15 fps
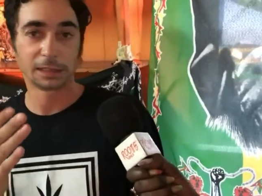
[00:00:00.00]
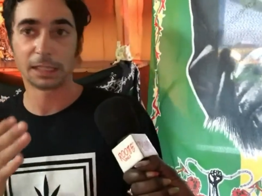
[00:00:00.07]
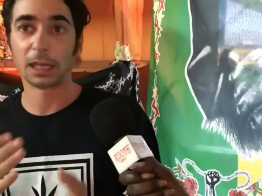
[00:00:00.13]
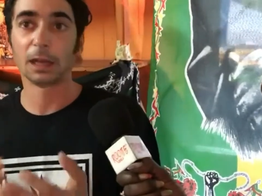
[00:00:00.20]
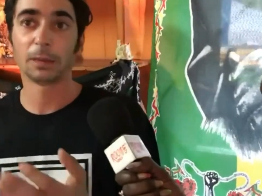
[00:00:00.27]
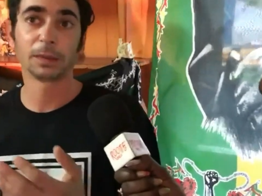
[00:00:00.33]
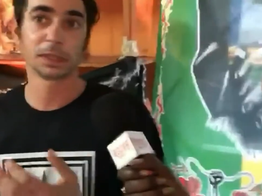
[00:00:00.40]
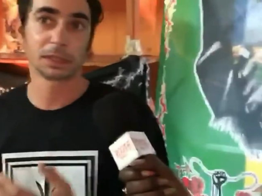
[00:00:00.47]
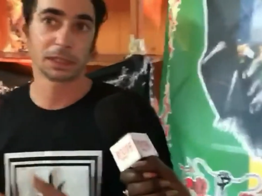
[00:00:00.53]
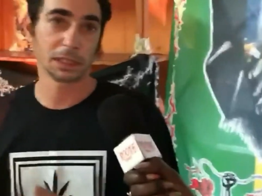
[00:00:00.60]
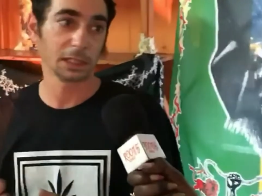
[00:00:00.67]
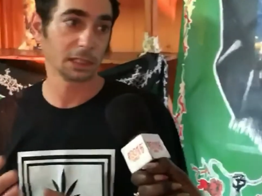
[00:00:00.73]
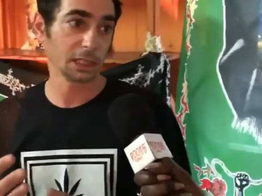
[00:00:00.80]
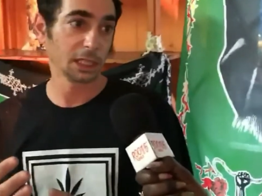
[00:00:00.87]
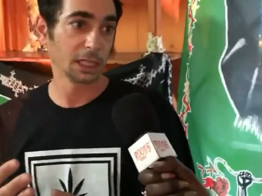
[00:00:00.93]
is the
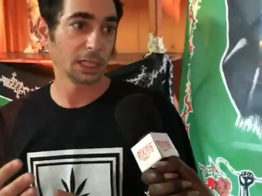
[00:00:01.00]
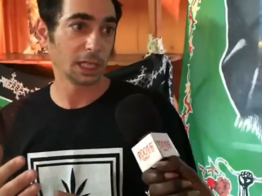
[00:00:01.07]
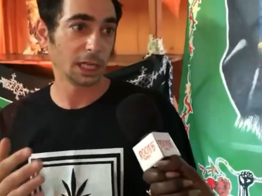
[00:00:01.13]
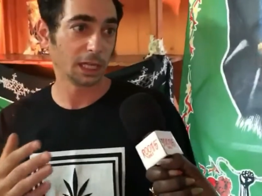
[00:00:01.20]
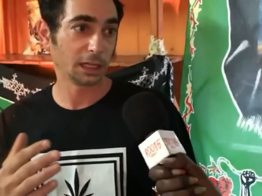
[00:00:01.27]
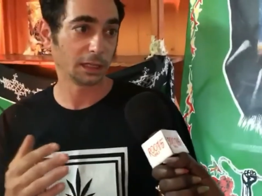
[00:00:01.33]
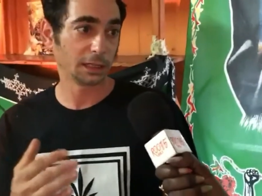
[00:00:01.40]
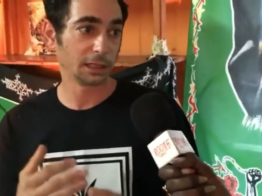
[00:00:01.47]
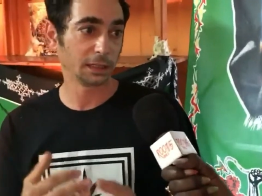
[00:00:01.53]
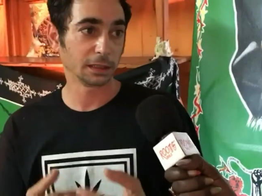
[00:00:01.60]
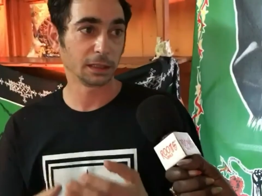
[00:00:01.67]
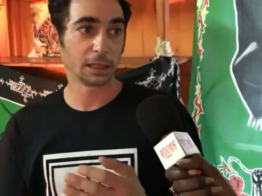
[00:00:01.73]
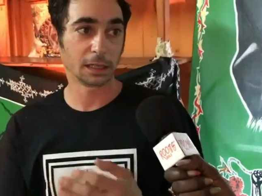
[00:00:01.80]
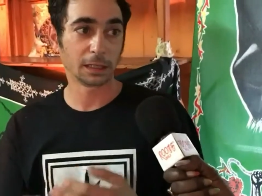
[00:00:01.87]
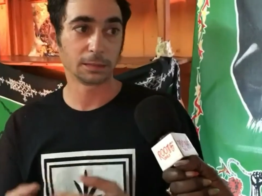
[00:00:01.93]
opposite, wow. and
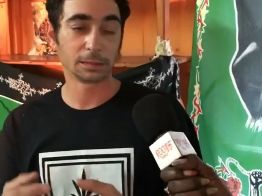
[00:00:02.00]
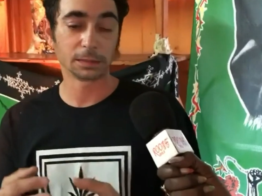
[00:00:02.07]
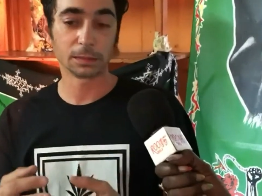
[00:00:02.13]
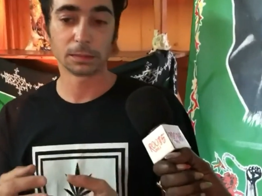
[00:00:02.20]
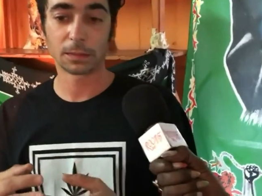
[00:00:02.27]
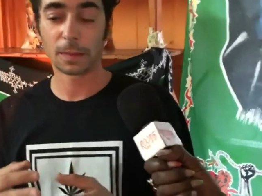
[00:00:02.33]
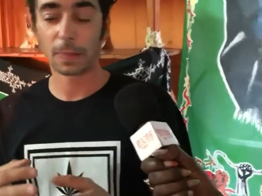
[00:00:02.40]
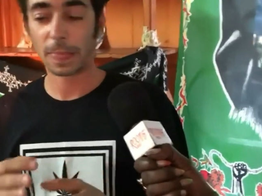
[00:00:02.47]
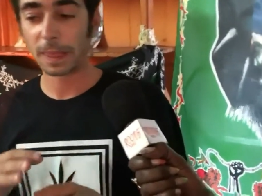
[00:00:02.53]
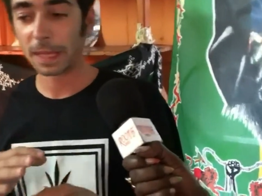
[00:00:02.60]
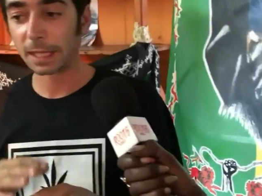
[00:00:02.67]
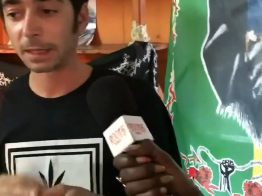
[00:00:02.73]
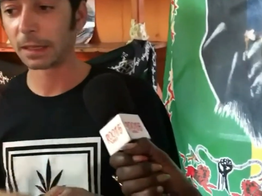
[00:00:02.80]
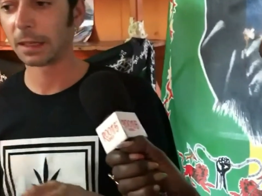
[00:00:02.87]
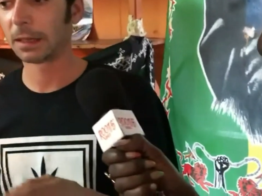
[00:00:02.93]
it um,
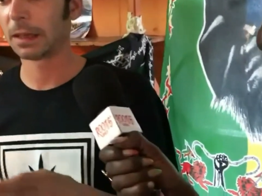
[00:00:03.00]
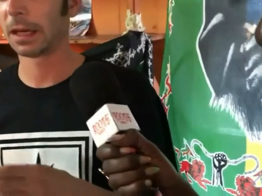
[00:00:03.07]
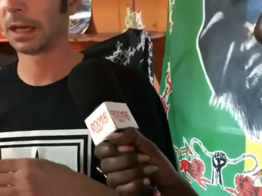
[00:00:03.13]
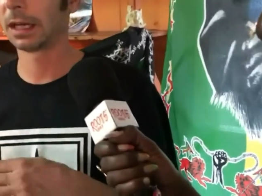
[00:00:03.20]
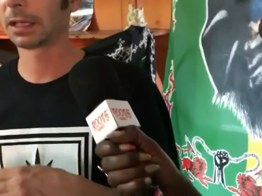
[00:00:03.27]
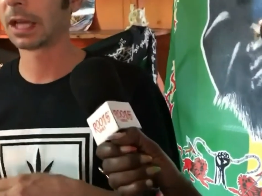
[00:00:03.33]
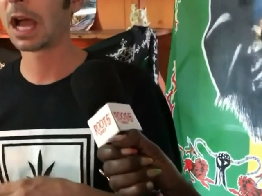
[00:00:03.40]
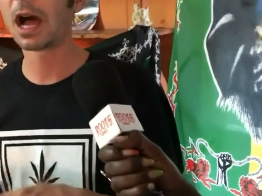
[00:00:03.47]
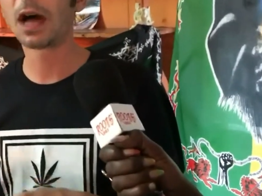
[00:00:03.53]
it uh,